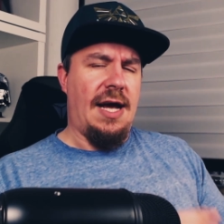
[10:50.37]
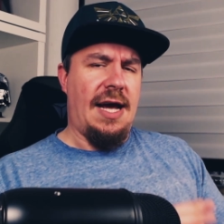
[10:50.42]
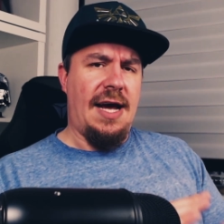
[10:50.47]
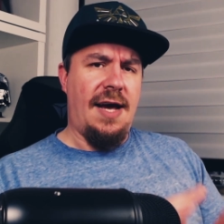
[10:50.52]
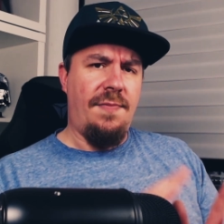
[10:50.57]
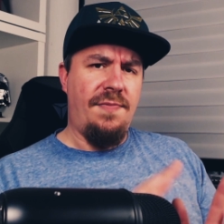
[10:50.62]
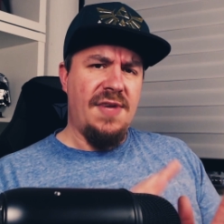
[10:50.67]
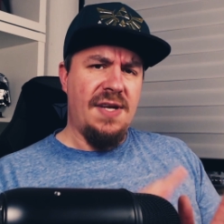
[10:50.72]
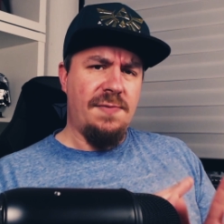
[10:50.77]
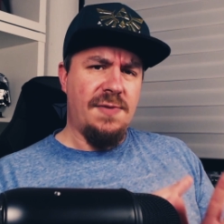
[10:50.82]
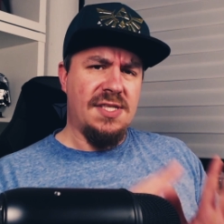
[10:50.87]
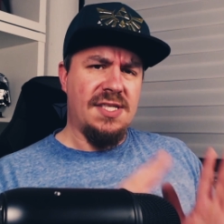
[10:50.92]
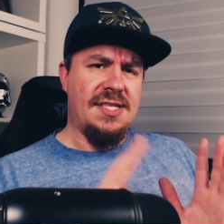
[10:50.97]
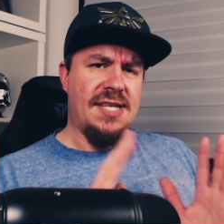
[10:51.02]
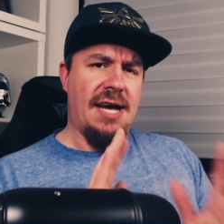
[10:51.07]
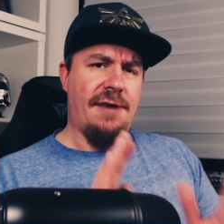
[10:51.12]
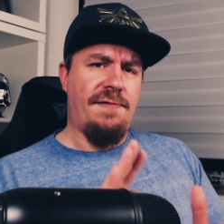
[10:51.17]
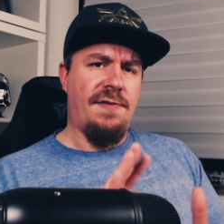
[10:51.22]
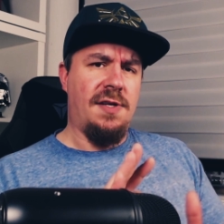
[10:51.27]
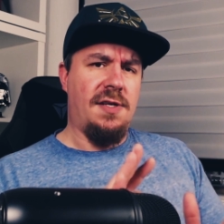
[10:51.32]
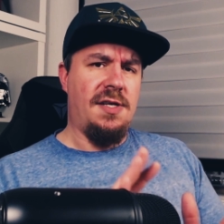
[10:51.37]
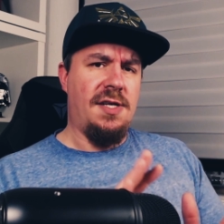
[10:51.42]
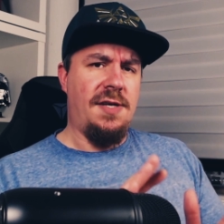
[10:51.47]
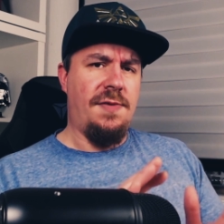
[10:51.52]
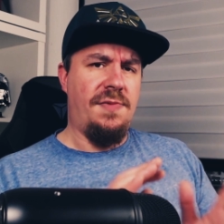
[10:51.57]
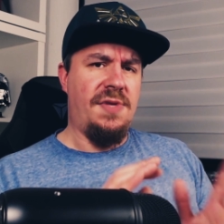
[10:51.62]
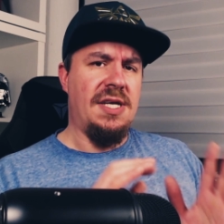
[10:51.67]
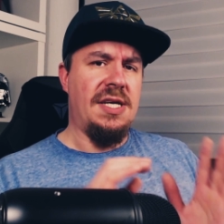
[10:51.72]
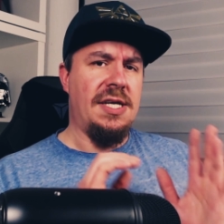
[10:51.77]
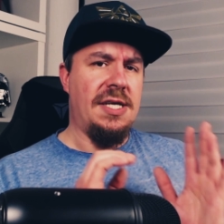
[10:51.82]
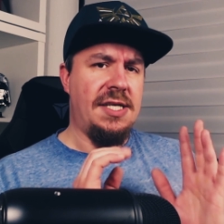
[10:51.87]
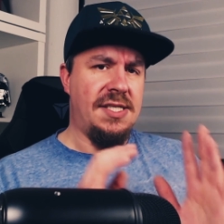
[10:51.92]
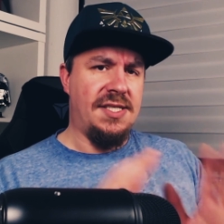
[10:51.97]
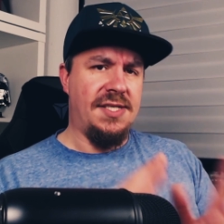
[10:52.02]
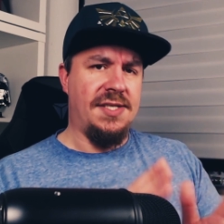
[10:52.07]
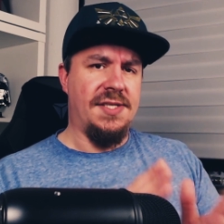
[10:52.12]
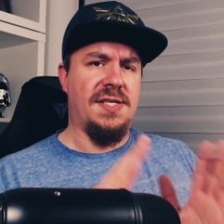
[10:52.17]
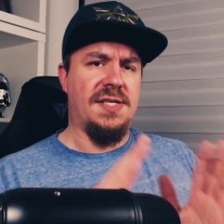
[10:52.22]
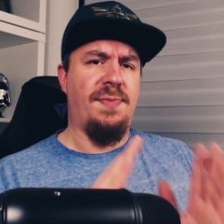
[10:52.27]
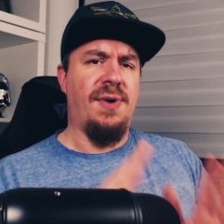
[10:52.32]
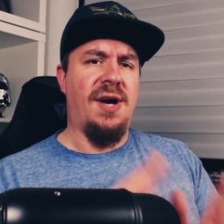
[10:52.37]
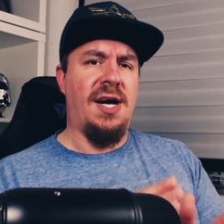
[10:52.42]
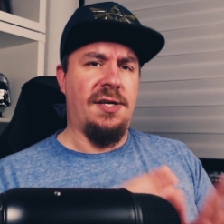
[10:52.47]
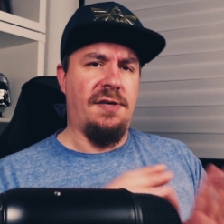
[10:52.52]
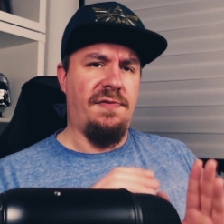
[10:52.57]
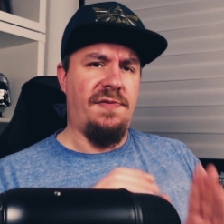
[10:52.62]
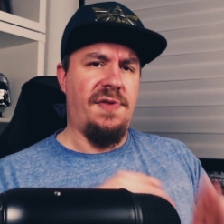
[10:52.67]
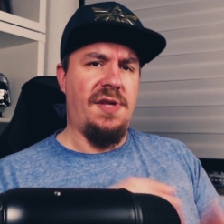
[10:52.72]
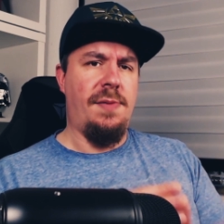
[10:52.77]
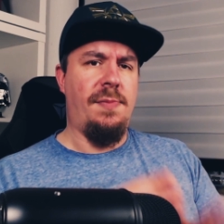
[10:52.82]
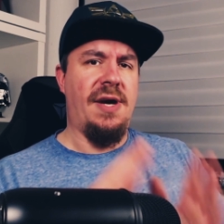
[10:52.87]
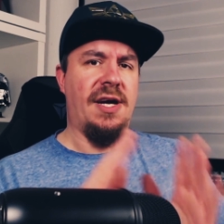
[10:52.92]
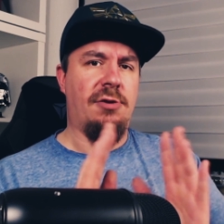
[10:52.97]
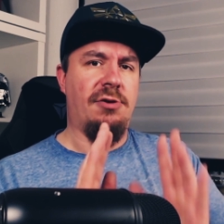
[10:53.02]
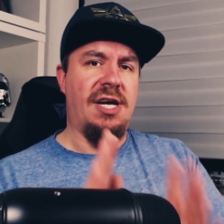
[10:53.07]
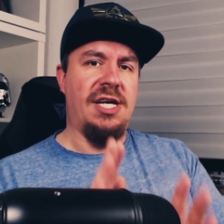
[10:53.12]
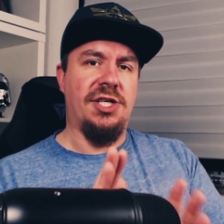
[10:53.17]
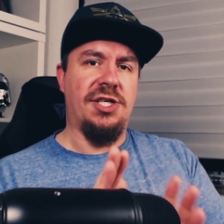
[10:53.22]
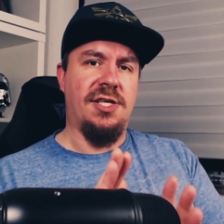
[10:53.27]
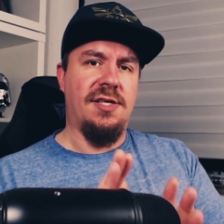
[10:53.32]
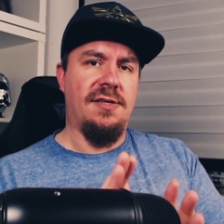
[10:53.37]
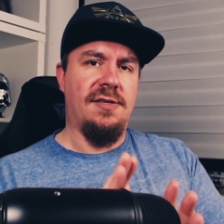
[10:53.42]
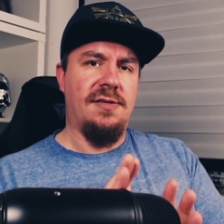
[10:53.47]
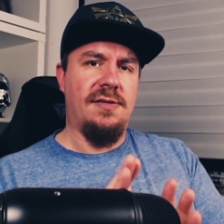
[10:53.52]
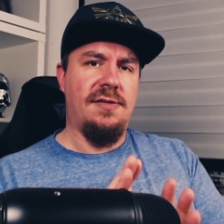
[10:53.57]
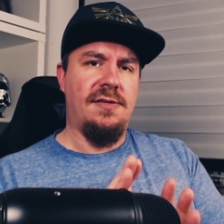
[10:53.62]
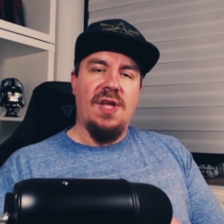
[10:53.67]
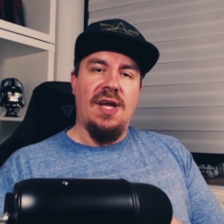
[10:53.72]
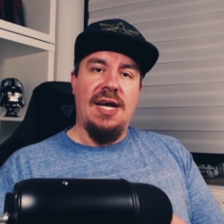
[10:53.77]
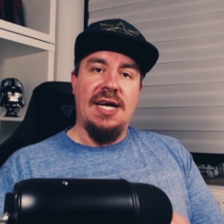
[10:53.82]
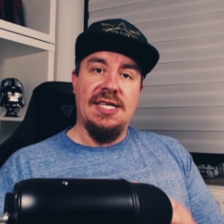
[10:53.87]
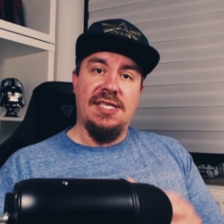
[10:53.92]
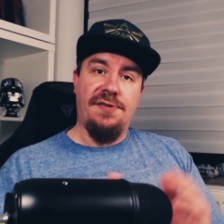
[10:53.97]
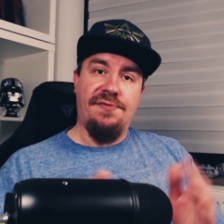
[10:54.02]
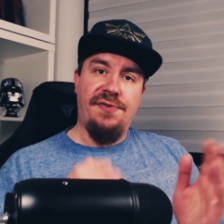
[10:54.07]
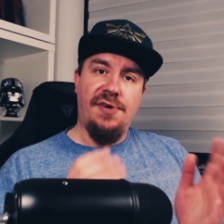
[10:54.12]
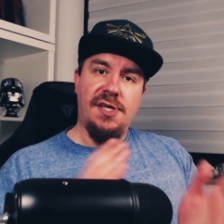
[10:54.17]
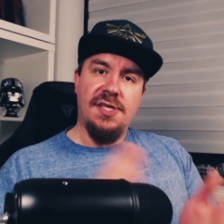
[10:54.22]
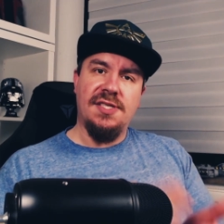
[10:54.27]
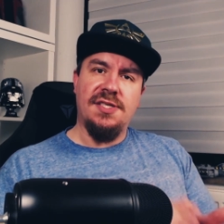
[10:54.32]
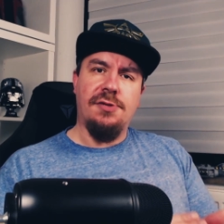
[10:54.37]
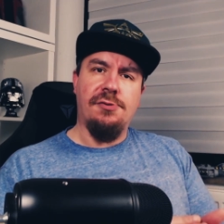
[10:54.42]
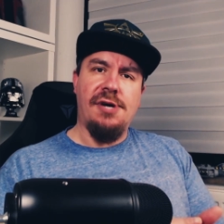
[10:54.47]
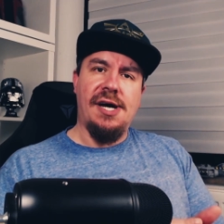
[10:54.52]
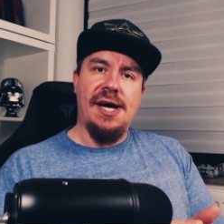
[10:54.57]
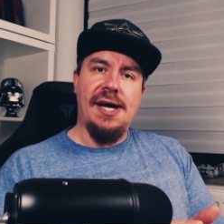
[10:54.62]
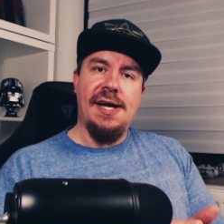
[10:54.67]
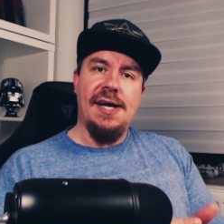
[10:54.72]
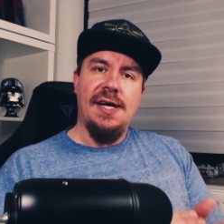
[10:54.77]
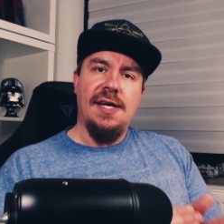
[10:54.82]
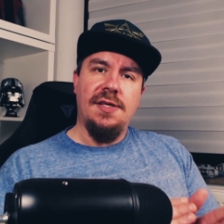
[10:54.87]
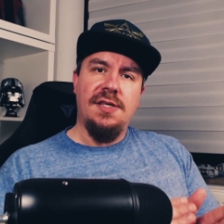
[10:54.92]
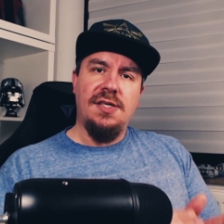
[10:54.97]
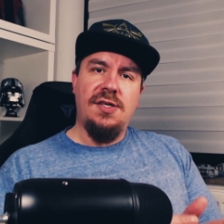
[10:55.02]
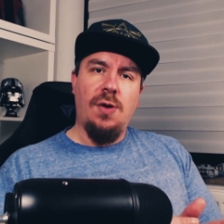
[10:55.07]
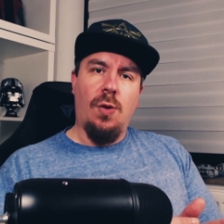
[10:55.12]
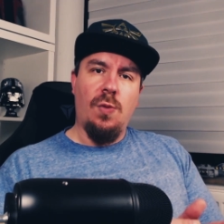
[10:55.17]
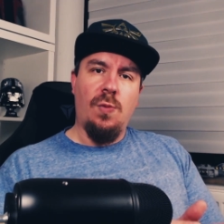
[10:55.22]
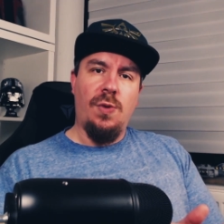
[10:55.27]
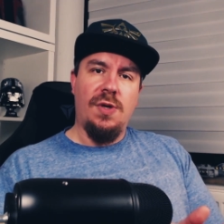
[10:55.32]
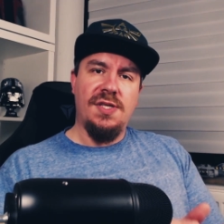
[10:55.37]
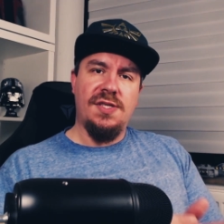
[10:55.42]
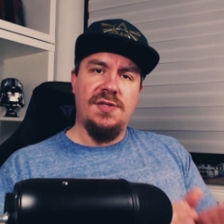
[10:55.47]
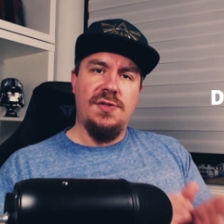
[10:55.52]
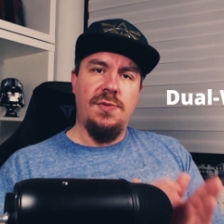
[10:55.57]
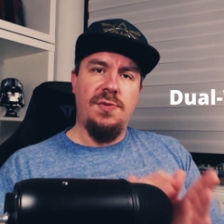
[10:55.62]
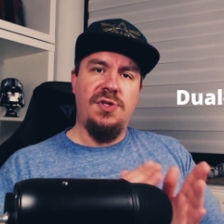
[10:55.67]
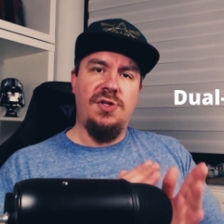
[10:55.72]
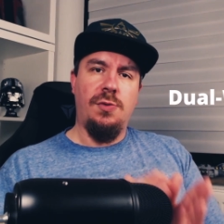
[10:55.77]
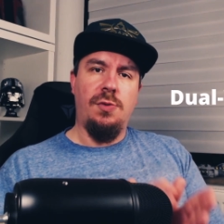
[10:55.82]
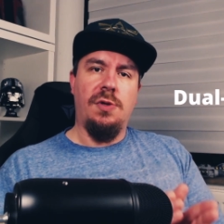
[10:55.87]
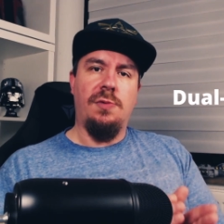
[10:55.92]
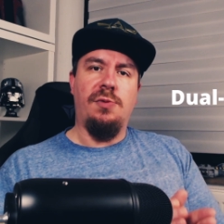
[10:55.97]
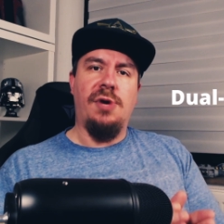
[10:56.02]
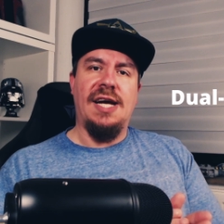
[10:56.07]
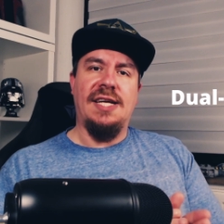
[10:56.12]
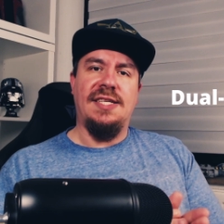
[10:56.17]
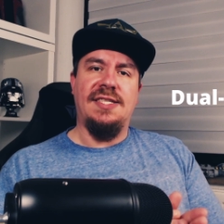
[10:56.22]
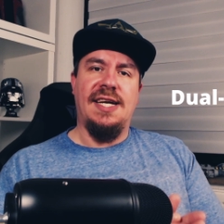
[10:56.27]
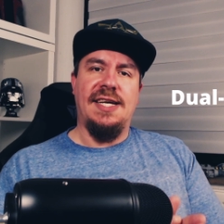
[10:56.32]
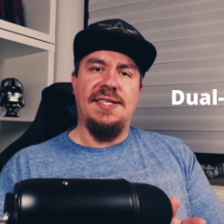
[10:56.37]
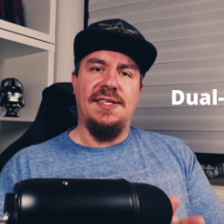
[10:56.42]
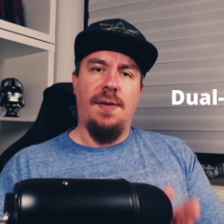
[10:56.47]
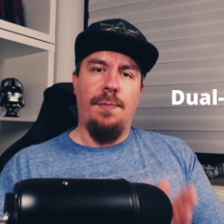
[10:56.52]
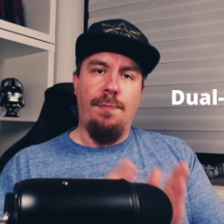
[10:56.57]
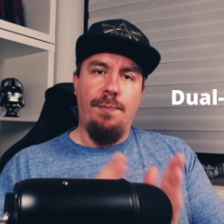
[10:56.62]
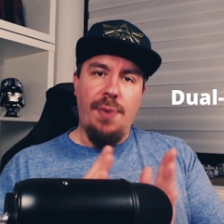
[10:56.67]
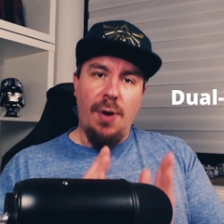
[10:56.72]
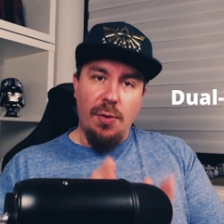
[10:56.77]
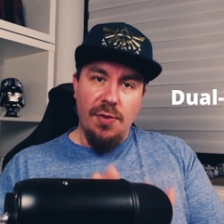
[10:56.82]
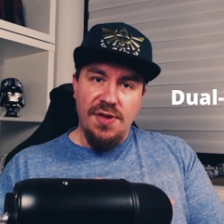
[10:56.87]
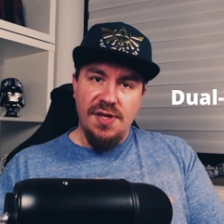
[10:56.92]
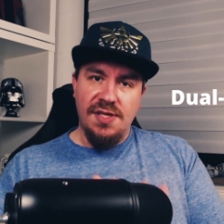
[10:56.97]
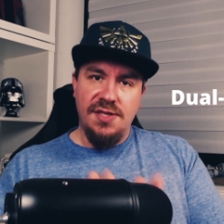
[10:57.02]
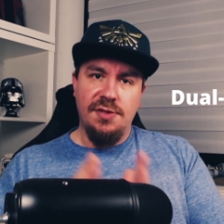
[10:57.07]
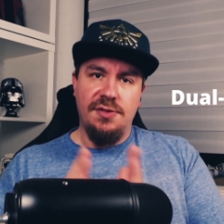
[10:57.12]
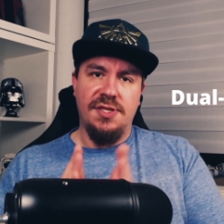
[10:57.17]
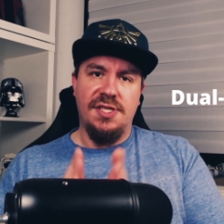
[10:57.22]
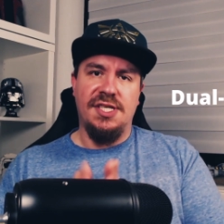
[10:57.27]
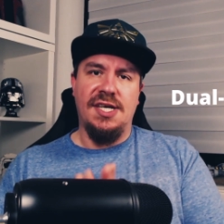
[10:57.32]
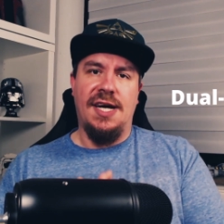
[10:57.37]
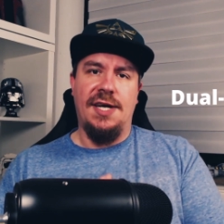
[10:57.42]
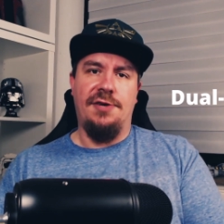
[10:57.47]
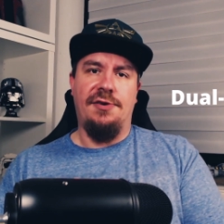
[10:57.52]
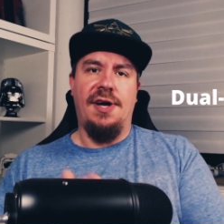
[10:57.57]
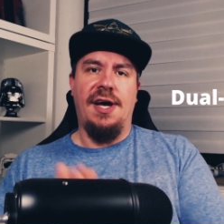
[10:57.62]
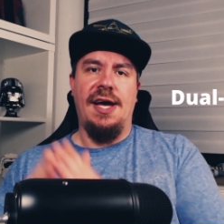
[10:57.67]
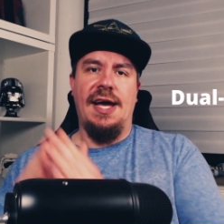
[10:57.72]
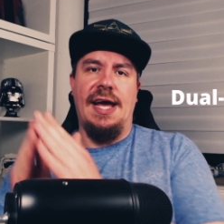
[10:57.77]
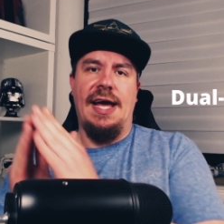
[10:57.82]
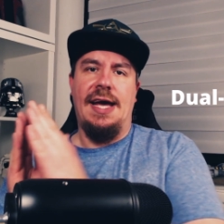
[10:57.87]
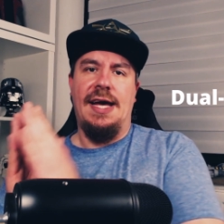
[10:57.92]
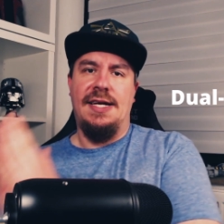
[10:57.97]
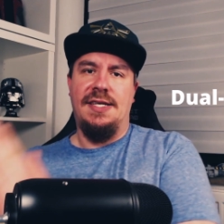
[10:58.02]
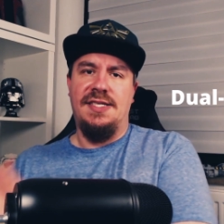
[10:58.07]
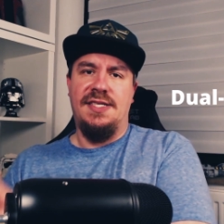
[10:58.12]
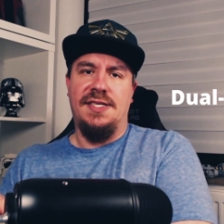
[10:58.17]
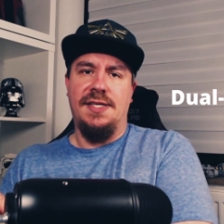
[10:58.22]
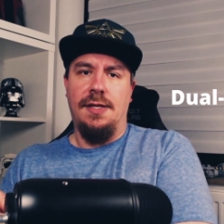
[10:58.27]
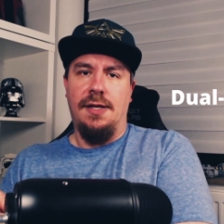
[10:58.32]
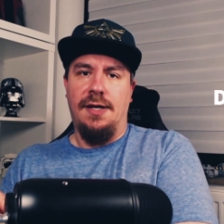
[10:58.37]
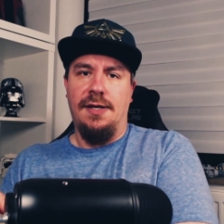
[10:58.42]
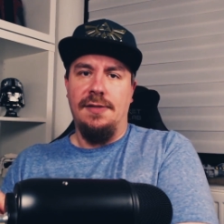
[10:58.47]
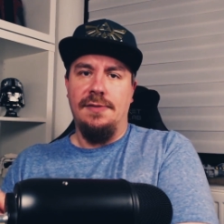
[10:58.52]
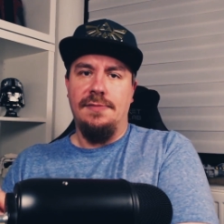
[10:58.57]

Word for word: And that was definitely the easiest part of the migration. As a first try, the goal was to write data both to Cassandra and Scylla.